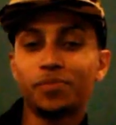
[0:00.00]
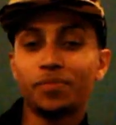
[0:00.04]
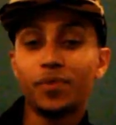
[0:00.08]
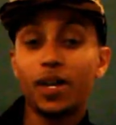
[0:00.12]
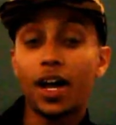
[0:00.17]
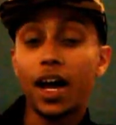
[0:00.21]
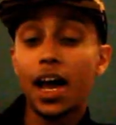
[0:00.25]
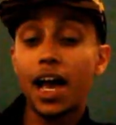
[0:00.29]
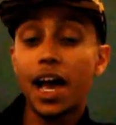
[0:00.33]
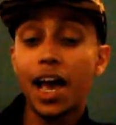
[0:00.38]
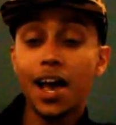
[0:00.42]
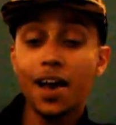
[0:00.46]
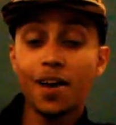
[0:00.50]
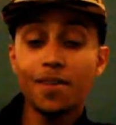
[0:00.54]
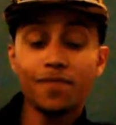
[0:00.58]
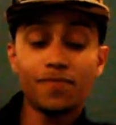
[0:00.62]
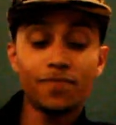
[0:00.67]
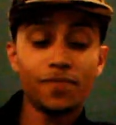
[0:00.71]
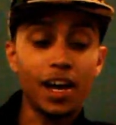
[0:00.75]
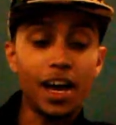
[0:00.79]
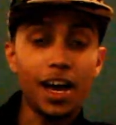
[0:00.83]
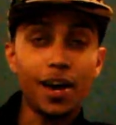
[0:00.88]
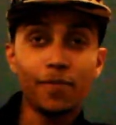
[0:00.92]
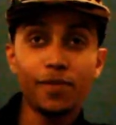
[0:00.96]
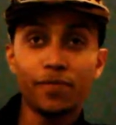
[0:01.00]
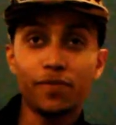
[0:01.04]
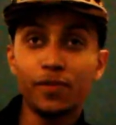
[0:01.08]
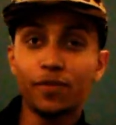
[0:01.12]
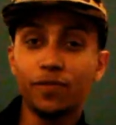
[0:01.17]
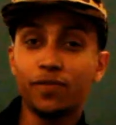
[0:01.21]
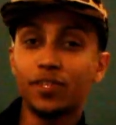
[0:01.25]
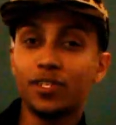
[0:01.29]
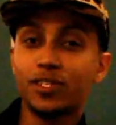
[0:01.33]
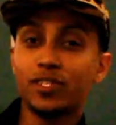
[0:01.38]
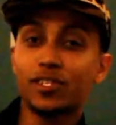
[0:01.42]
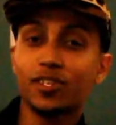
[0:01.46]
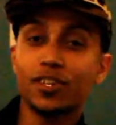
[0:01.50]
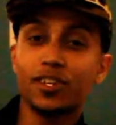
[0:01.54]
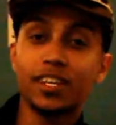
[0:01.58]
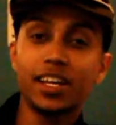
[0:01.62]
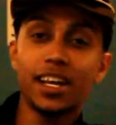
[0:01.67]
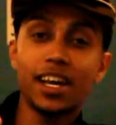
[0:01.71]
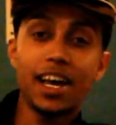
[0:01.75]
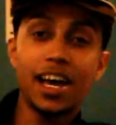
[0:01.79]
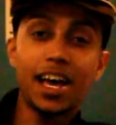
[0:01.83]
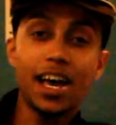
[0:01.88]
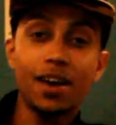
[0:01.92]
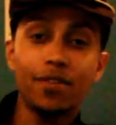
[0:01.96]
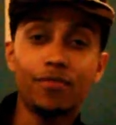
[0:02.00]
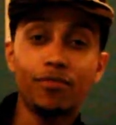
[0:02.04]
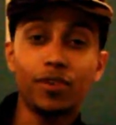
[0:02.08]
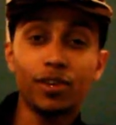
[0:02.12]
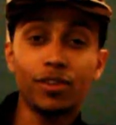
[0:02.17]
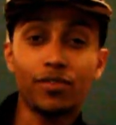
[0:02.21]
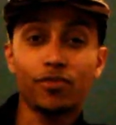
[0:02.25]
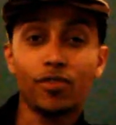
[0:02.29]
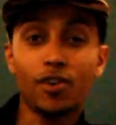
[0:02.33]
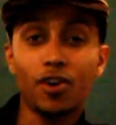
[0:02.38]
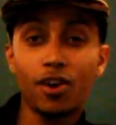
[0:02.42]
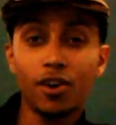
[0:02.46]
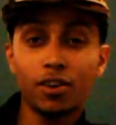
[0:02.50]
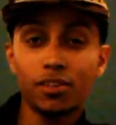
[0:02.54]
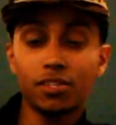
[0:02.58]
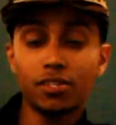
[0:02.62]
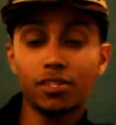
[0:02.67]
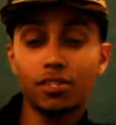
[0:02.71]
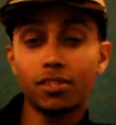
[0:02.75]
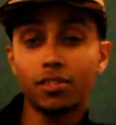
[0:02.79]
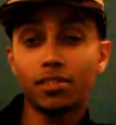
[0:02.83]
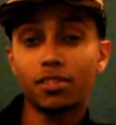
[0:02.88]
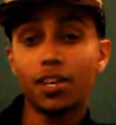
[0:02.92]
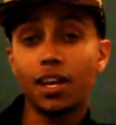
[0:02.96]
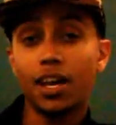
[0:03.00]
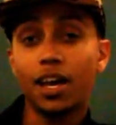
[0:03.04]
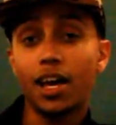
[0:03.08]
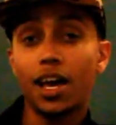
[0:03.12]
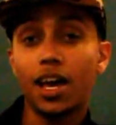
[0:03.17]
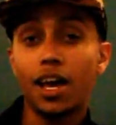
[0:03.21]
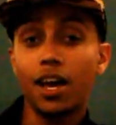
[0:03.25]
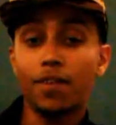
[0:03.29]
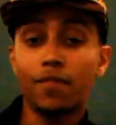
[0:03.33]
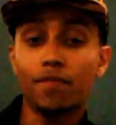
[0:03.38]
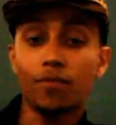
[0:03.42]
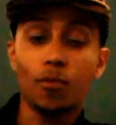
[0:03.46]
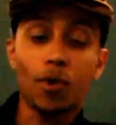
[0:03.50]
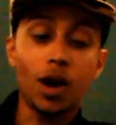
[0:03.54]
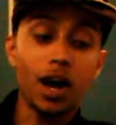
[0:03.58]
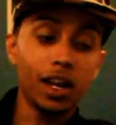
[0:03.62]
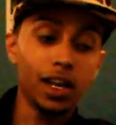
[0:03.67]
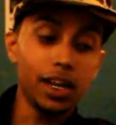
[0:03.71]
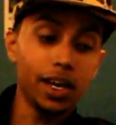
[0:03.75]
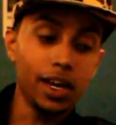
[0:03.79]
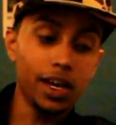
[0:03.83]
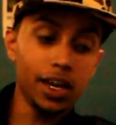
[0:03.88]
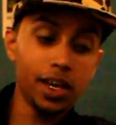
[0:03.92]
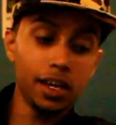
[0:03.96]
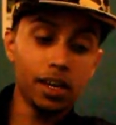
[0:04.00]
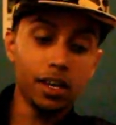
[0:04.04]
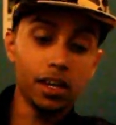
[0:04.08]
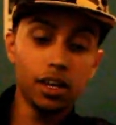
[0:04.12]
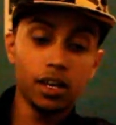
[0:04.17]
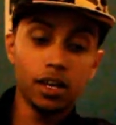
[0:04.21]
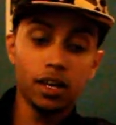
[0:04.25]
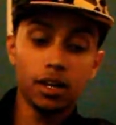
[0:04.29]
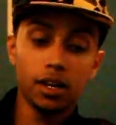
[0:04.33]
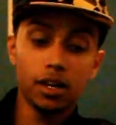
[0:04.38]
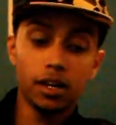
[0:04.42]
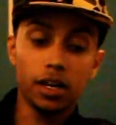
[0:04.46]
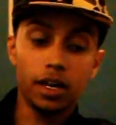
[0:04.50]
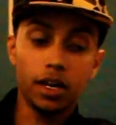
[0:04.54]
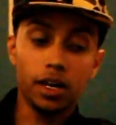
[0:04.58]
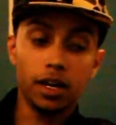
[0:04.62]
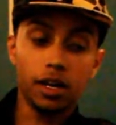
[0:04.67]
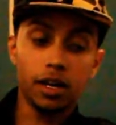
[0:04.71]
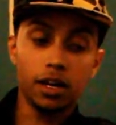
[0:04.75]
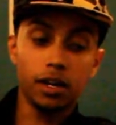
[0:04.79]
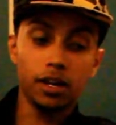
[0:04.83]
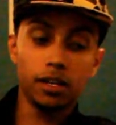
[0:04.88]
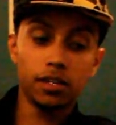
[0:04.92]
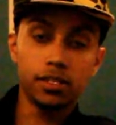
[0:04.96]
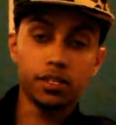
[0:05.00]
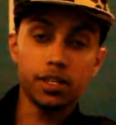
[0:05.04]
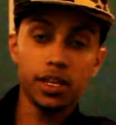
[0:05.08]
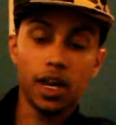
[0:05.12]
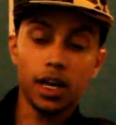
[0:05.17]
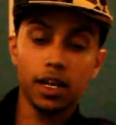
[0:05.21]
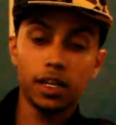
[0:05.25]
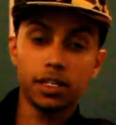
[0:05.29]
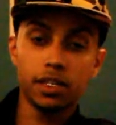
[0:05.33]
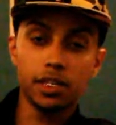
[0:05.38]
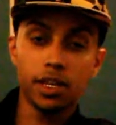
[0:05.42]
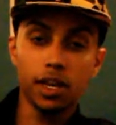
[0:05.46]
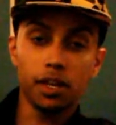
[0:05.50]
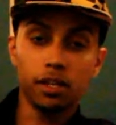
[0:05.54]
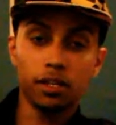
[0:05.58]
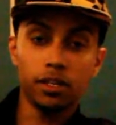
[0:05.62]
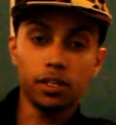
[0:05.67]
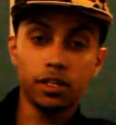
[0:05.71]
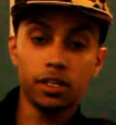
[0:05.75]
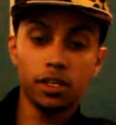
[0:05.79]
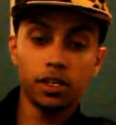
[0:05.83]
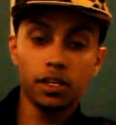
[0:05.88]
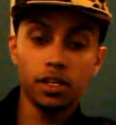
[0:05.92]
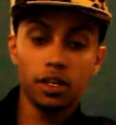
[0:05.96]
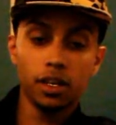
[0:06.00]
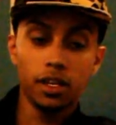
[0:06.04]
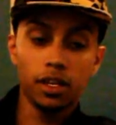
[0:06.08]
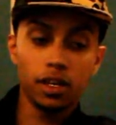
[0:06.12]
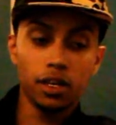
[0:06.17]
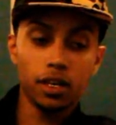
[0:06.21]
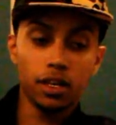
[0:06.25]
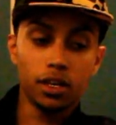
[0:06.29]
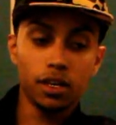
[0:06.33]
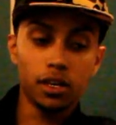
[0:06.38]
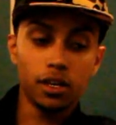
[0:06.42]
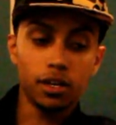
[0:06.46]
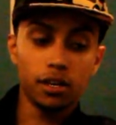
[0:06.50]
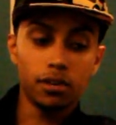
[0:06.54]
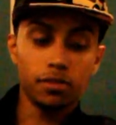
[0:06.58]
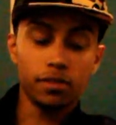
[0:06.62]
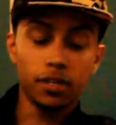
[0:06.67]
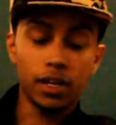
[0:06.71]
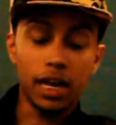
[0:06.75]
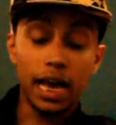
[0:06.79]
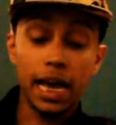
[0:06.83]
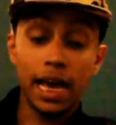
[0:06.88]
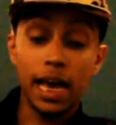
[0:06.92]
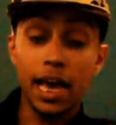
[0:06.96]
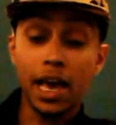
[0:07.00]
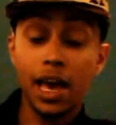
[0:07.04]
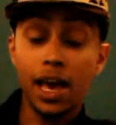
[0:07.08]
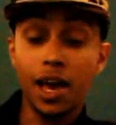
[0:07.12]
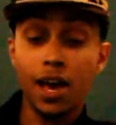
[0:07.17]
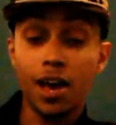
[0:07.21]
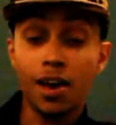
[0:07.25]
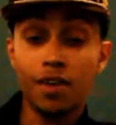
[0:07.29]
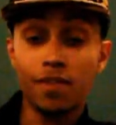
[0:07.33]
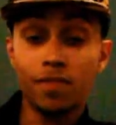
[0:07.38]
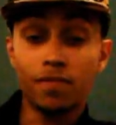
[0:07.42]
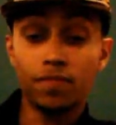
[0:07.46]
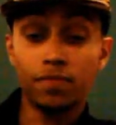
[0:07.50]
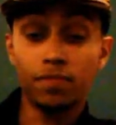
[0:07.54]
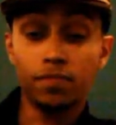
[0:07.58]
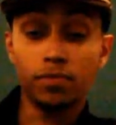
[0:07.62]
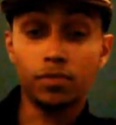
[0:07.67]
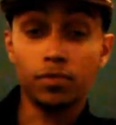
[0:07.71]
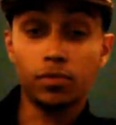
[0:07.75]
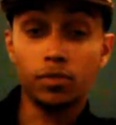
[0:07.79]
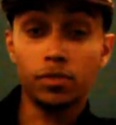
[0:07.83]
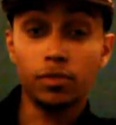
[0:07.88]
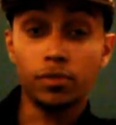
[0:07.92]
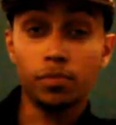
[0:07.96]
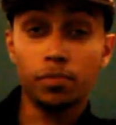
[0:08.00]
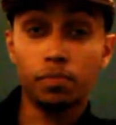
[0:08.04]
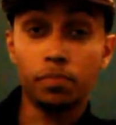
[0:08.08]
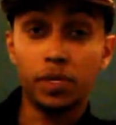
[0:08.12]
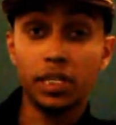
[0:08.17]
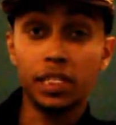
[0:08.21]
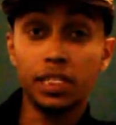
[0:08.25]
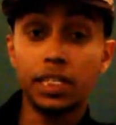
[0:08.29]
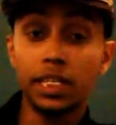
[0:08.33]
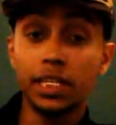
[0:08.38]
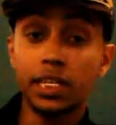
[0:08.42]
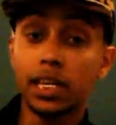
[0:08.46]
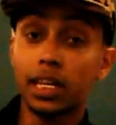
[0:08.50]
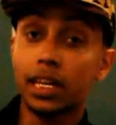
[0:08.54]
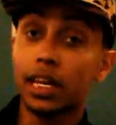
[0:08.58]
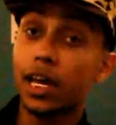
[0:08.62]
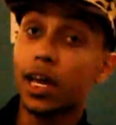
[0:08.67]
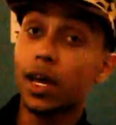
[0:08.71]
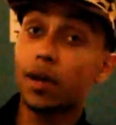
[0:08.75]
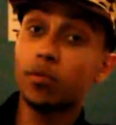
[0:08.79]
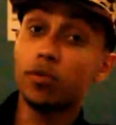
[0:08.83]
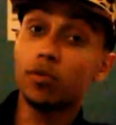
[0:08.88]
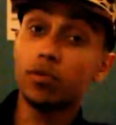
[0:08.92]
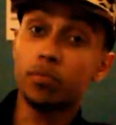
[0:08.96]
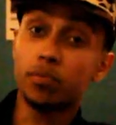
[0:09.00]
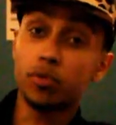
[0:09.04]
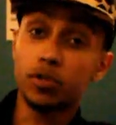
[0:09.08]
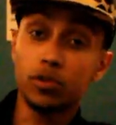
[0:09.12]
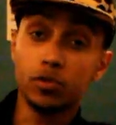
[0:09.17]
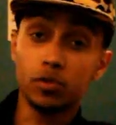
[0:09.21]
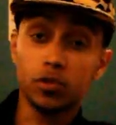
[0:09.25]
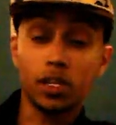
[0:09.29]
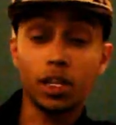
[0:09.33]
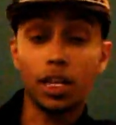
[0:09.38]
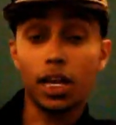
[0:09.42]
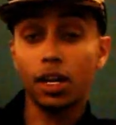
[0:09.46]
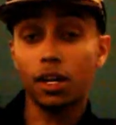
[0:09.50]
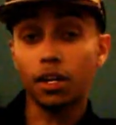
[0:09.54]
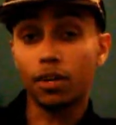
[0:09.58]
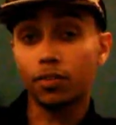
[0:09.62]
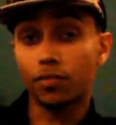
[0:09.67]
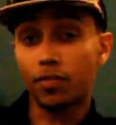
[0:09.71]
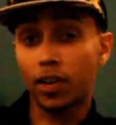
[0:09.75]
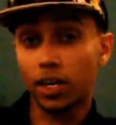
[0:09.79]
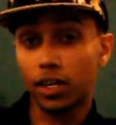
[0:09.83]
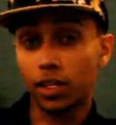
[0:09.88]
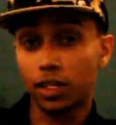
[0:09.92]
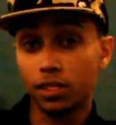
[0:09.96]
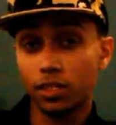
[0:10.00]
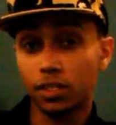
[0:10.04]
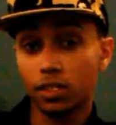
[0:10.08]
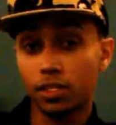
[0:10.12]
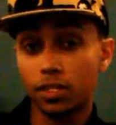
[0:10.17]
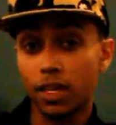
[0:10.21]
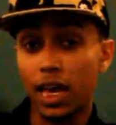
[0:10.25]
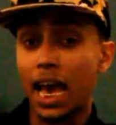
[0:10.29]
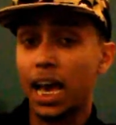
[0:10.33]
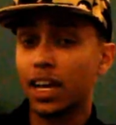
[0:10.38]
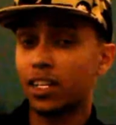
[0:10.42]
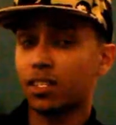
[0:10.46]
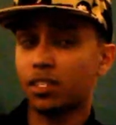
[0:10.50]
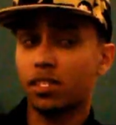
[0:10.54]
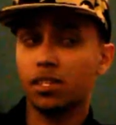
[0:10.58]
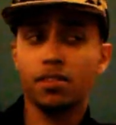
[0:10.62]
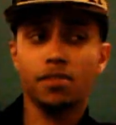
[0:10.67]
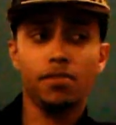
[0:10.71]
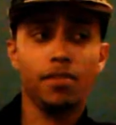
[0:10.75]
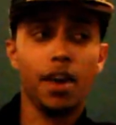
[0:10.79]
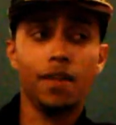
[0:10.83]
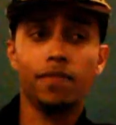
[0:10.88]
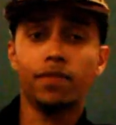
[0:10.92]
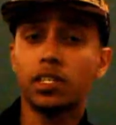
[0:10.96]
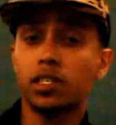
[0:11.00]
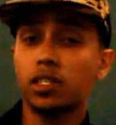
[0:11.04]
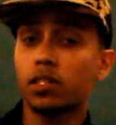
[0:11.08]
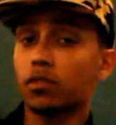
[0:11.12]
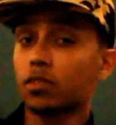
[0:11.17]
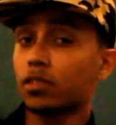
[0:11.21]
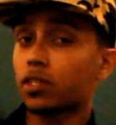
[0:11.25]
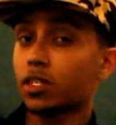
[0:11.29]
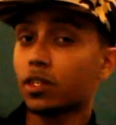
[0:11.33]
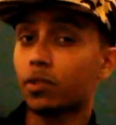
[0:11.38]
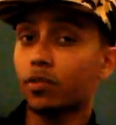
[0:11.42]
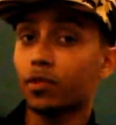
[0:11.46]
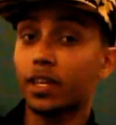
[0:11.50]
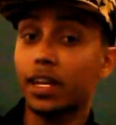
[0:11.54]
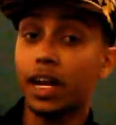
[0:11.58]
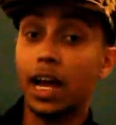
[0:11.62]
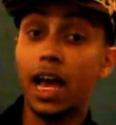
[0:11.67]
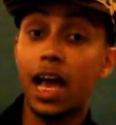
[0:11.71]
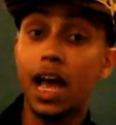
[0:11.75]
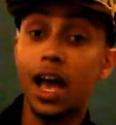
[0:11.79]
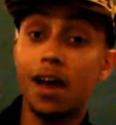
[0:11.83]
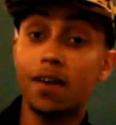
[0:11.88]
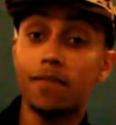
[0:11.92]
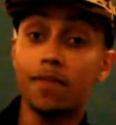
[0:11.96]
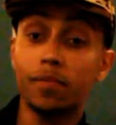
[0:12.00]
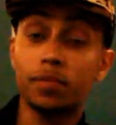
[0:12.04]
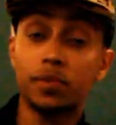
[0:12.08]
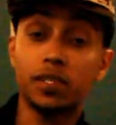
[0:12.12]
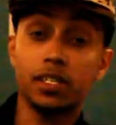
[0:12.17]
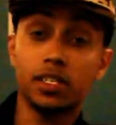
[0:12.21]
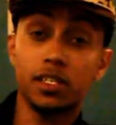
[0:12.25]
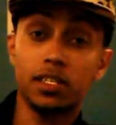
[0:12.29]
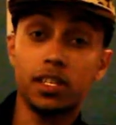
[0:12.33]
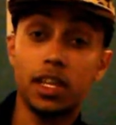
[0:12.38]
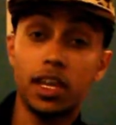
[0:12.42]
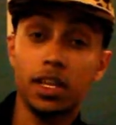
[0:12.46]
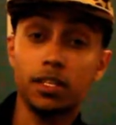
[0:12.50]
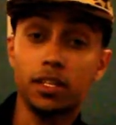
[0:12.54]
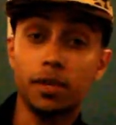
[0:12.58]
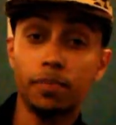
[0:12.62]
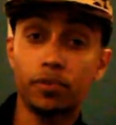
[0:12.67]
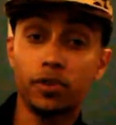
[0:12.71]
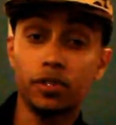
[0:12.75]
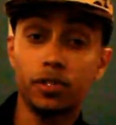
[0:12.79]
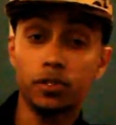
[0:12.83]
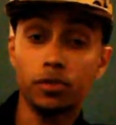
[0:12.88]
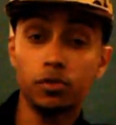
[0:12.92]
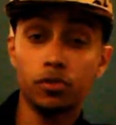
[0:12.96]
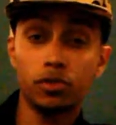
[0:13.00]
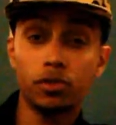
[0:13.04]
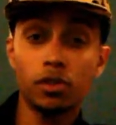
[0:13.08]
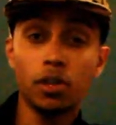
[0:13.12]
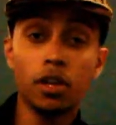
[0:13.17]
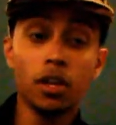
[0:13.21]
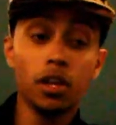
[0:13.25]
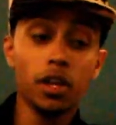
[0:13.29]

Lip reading: I have a few features on there. I have Rick Ross, I have Wale, Tiana Taylor, I have Big D and Lamb, who produce a lot of the records. Actually, every single single that I have to this day, they produced.